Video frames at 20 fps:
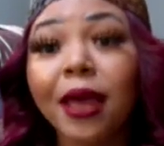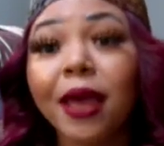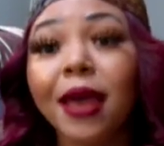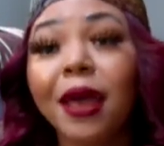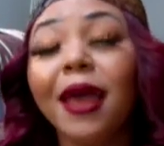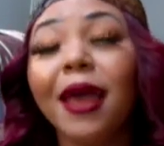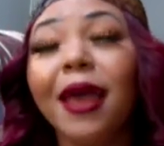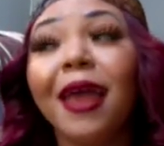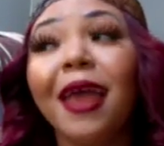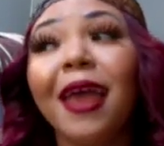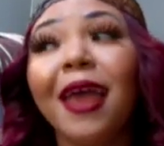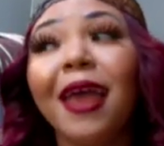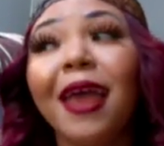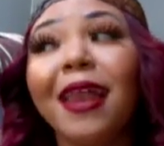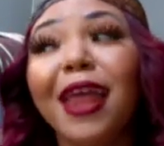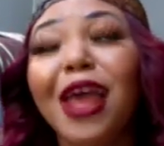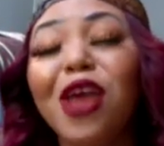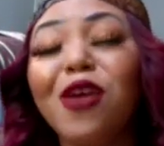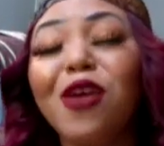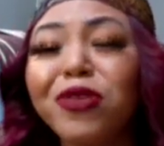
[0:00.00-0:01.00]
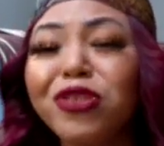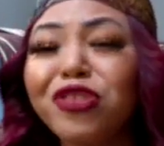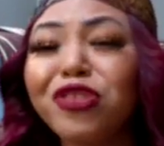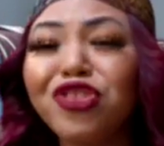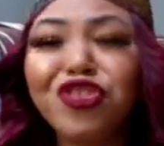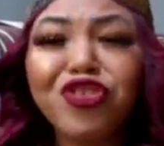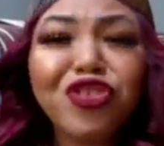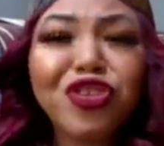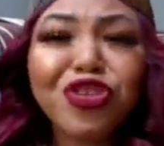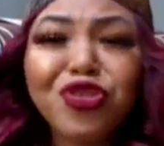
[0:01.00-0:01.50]
and he was
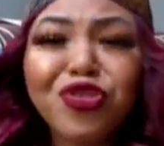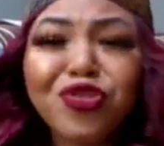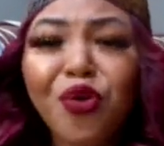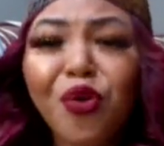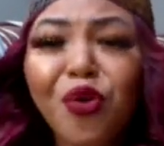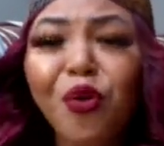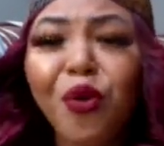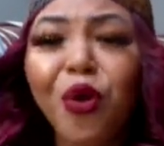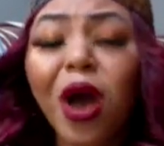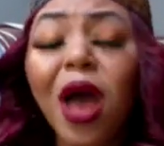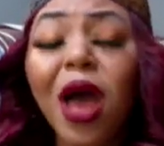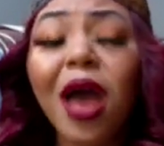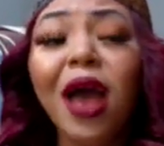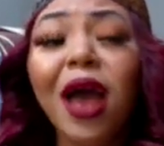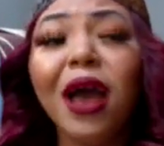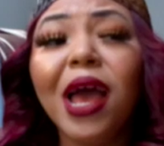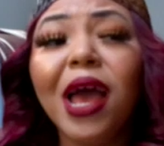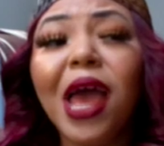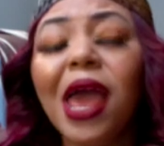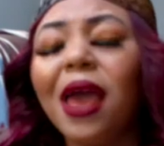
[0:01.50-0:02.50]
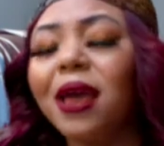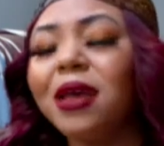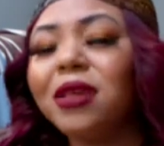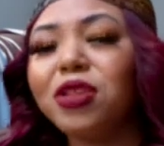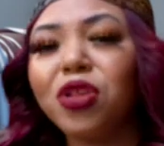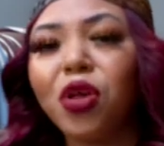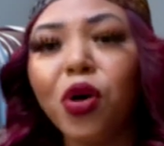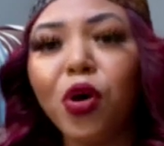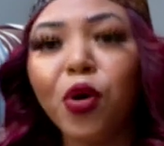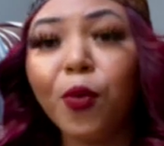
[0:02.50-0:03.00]
just so
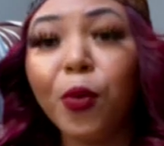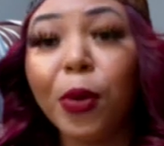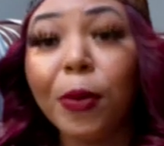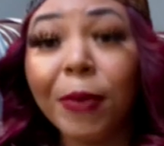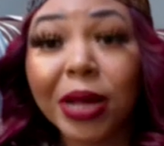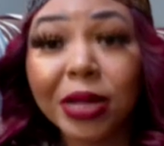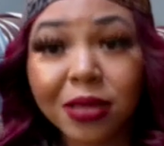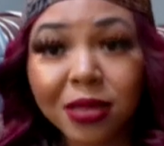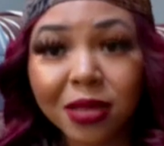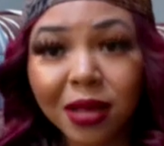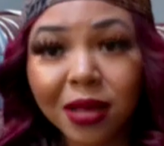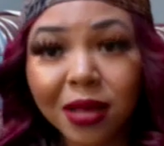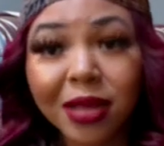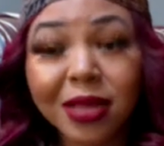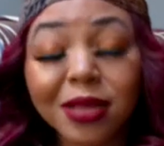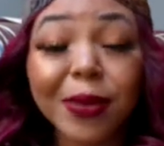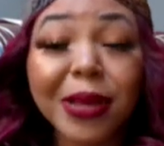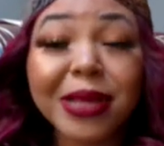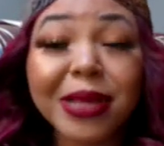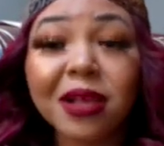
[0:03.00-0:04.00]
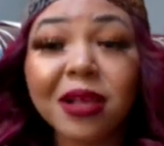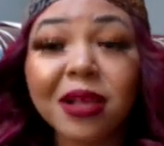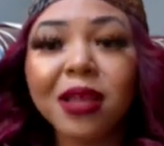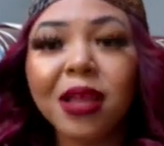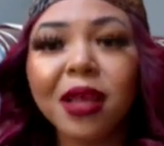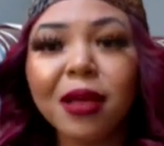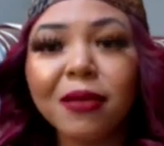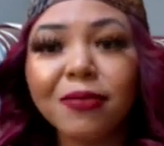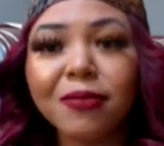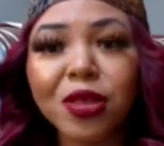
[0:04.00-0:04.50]
hands-on with my son because my son did
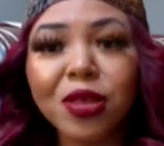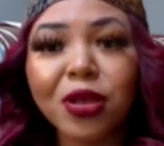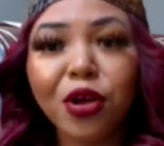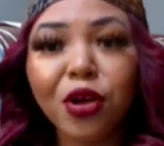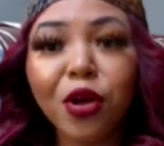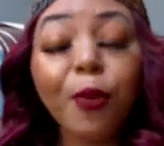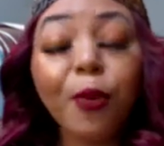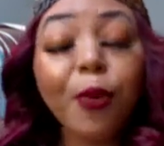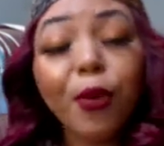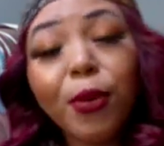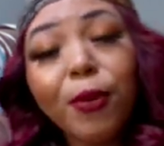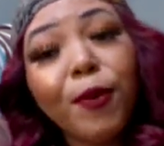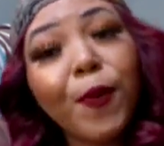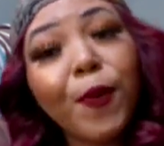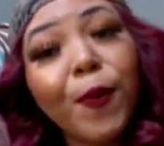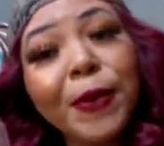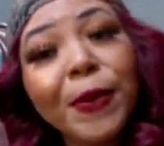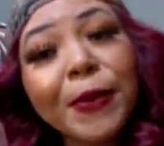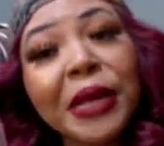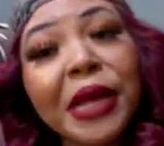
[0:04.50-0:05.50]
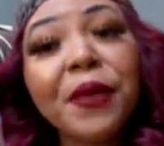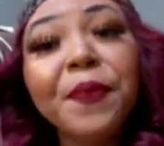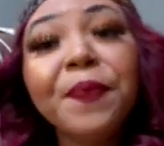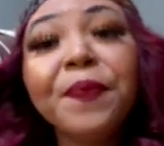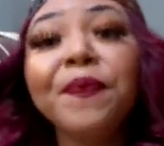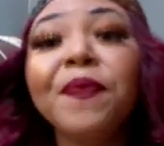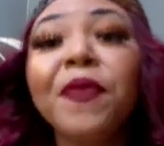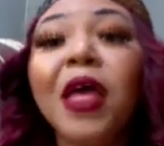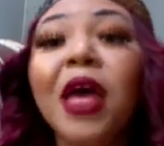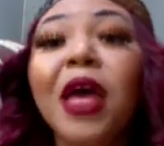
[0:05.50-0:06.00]
come to the appointment with me.
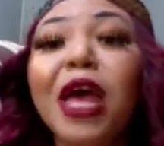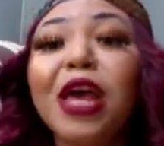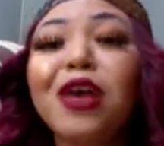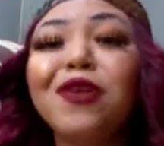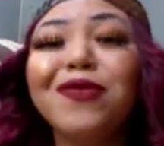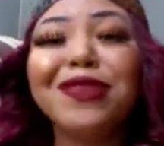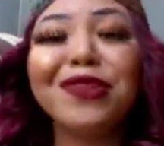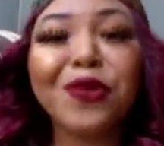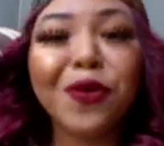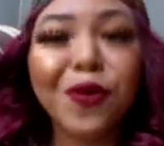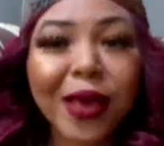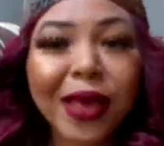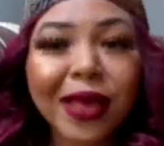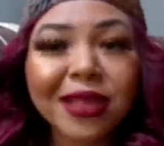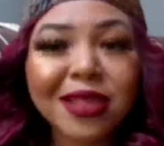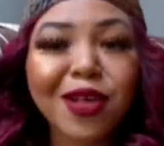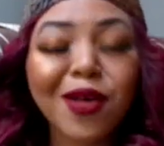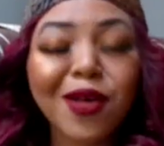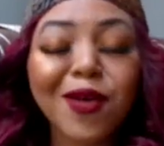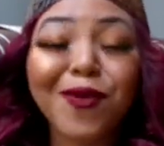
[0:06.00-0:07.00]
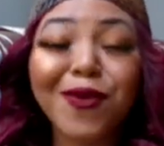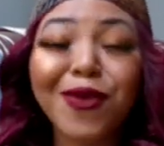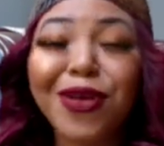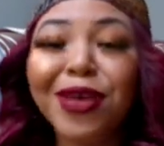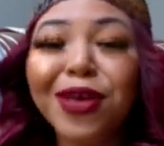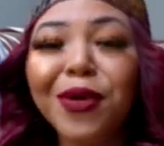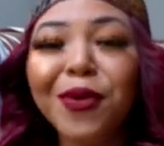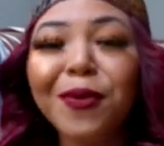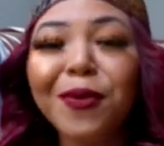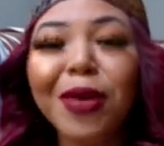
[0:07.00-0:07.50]
He was so hands-on with
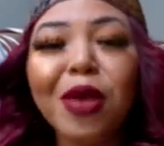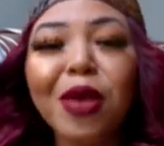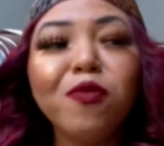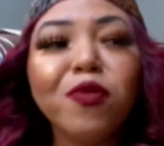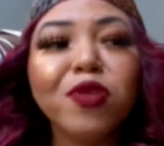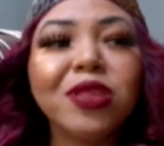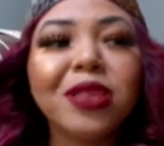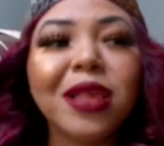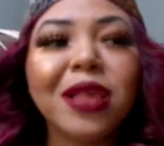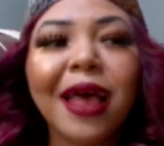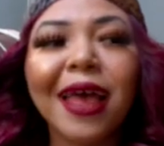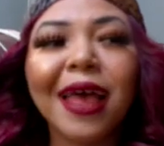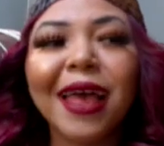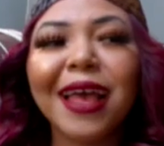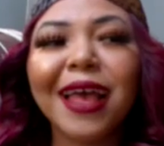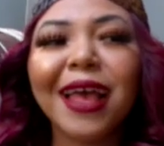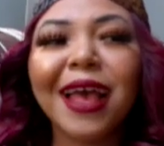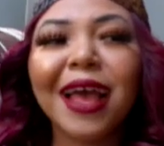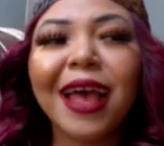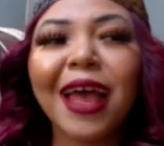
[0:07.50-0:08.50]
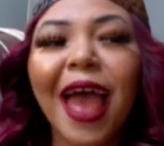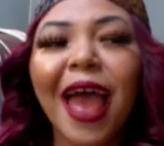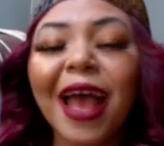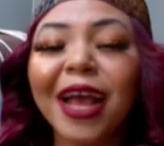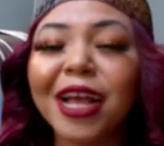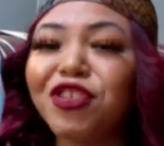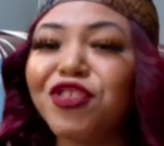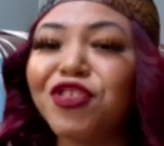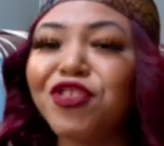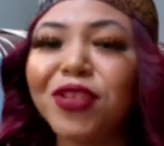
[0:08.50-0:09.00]
him. He was like
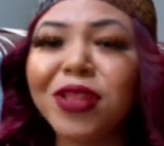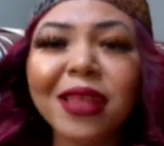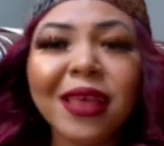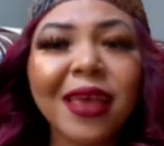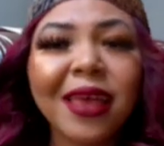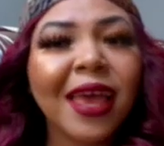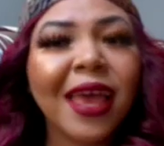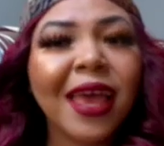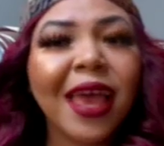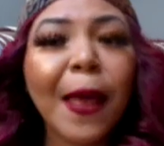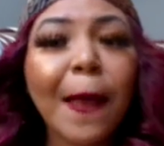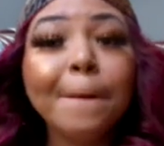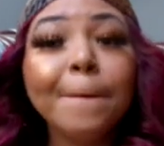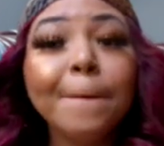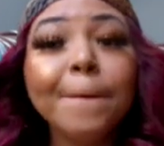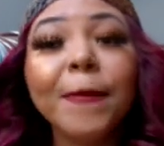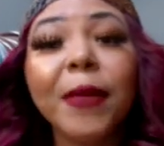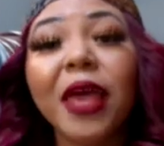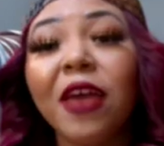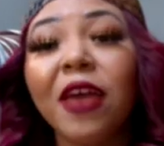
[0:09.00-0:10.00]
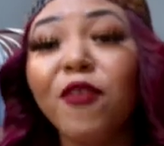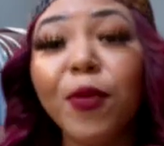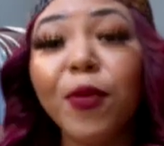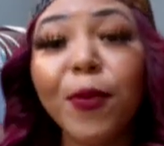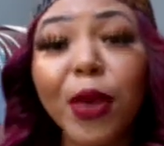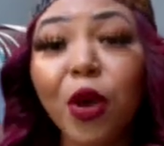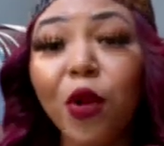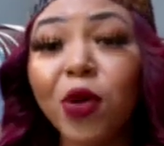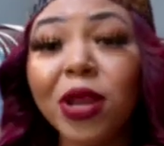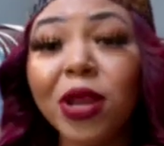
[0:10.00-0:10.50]
actually giving me
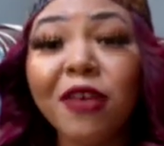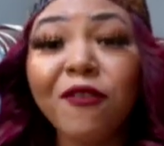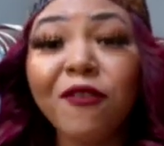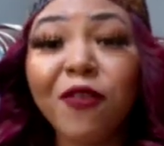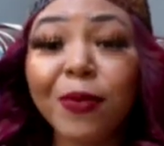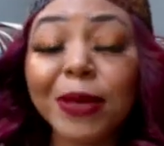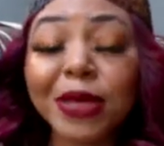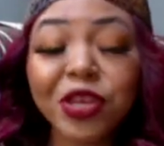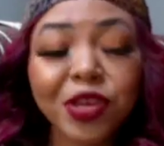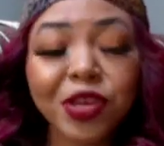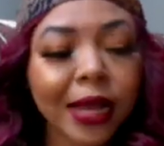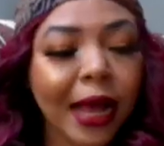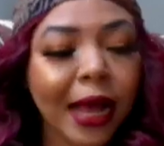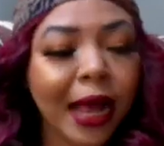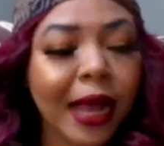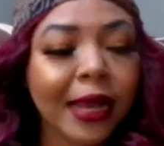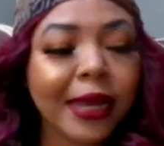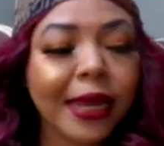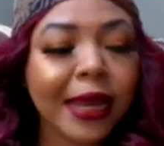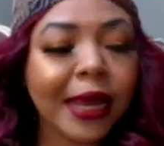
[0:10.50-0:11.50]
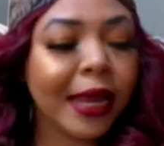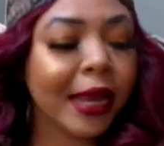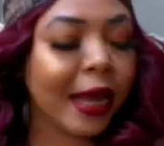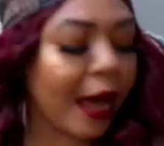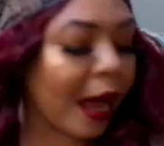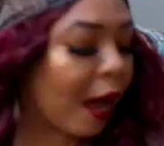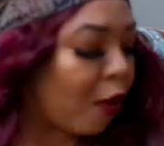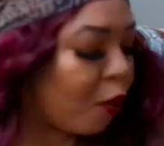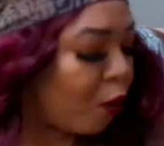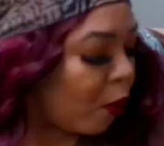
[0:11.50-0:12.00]
all the information that I needed.
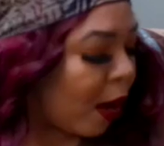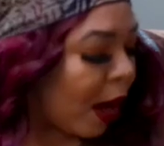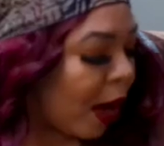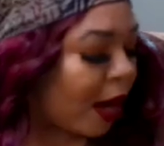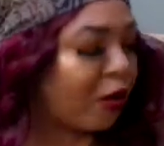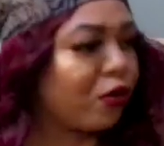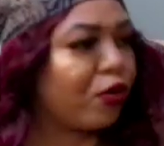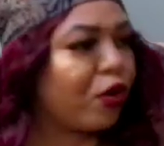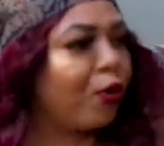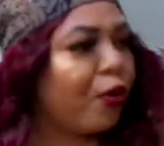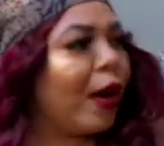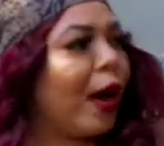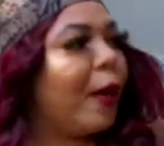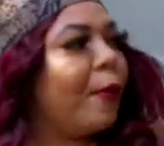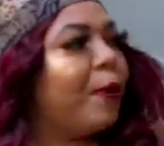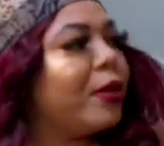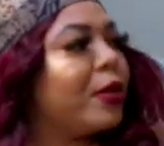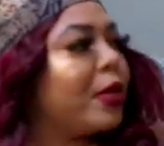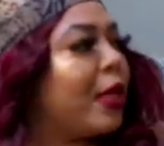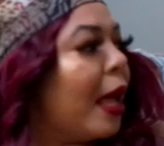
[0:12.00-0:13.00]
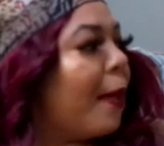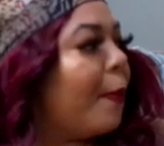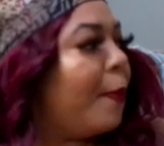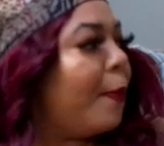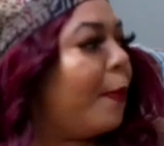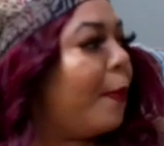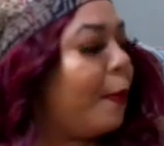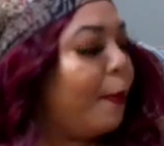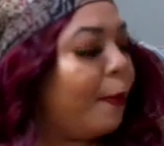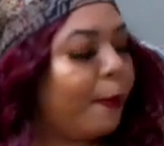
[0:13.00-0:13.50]
I don't know where I put that
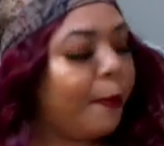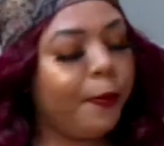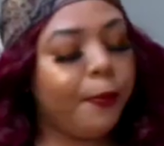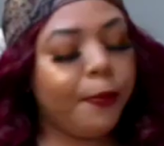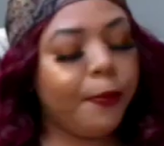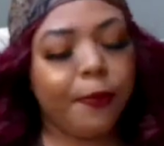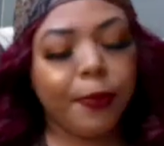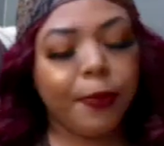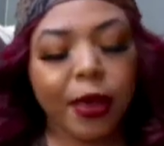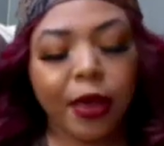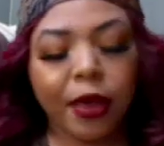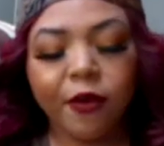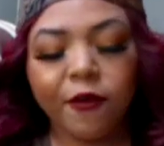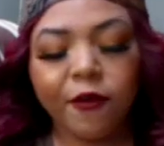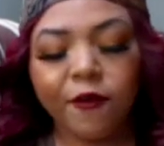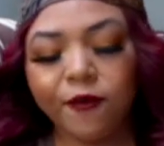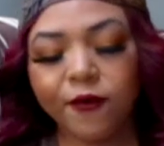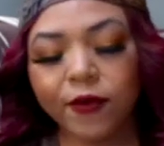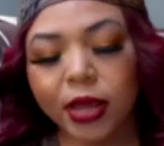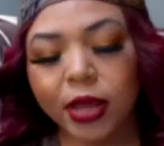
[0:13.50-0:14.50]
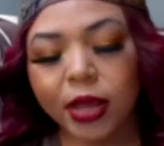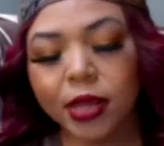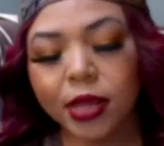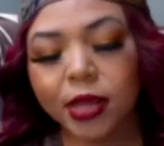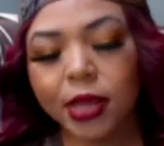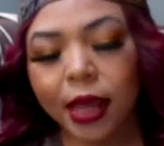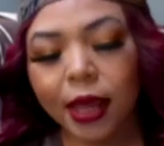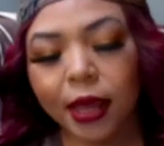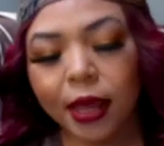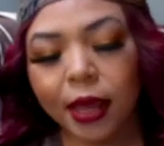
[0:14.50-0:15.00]
pamphlet
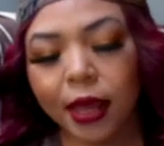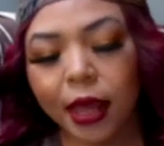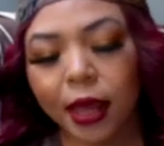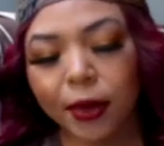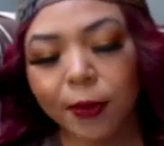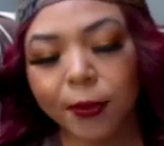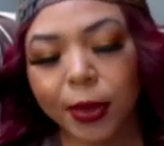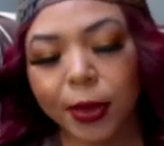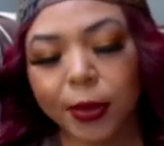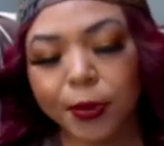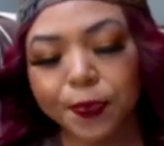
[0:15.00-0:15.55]
that he gave me.